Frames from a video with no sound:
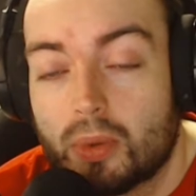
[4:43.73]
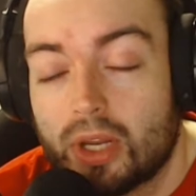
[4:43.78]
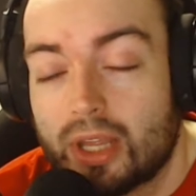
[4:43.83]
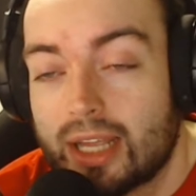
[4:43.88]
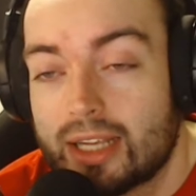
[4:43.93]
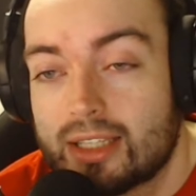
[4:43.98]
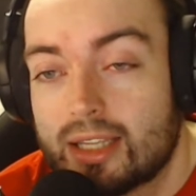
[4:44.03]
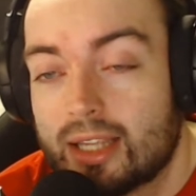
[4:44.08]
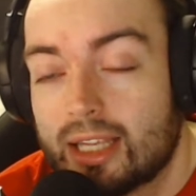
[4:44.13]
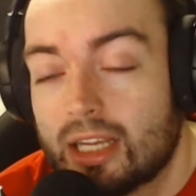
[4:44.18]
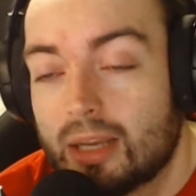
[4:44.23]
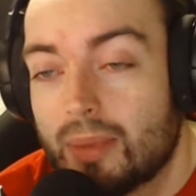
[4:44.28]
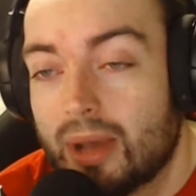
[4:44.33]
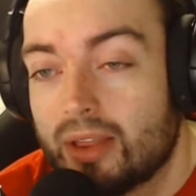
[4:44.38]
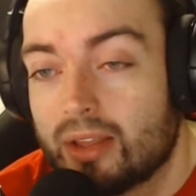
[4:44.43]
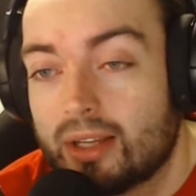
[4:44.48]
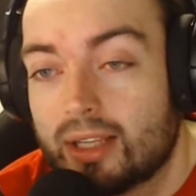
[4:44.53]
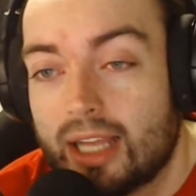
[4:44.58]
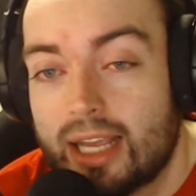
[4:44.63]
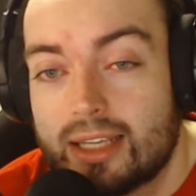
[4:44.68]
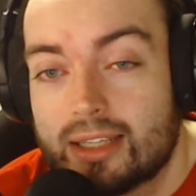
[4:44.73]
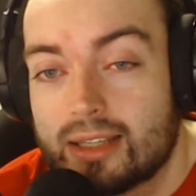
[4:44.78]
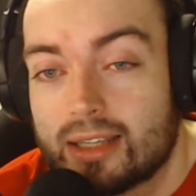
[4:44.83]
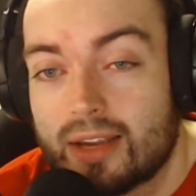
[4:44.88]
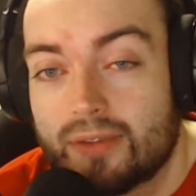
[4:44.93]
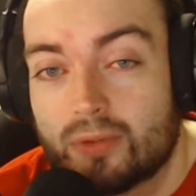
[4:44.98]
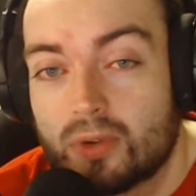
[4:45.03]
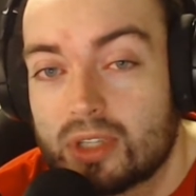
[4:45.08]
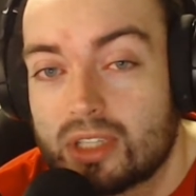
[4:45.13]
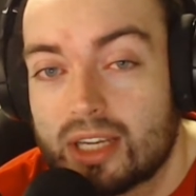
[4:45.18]
That's the thing about the Glazers.
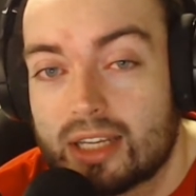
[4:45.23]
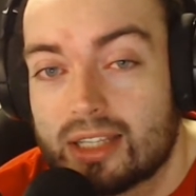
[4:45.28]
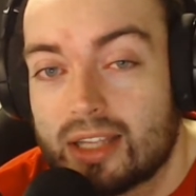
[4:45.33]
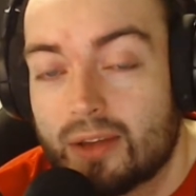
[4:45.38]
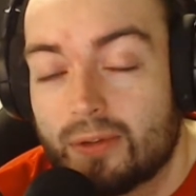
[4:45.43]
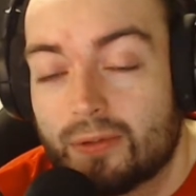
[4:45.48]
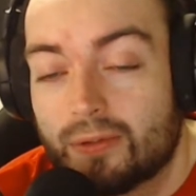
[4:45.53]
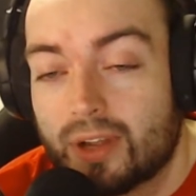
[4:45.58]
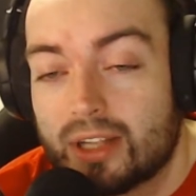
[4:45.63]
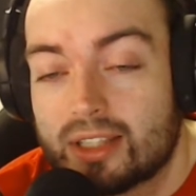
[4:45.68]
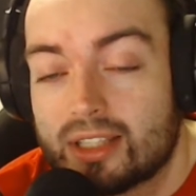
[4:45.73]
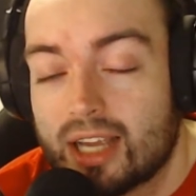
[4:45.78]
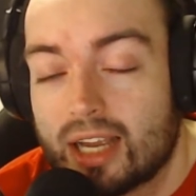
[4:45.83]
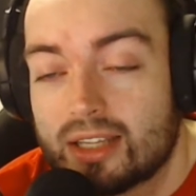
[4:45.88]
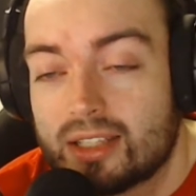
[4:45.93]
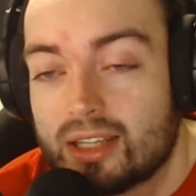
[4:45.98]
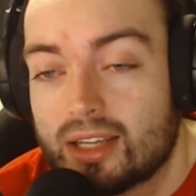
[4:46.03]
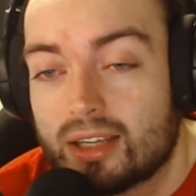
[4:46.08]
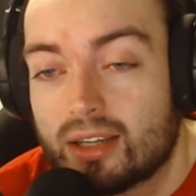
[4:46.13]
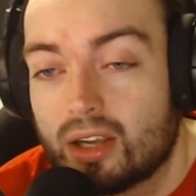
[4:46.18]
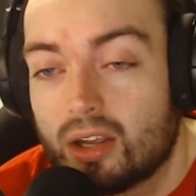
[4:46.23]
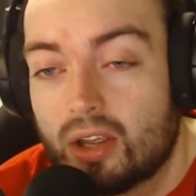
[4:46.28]
Everyone says they're fantastic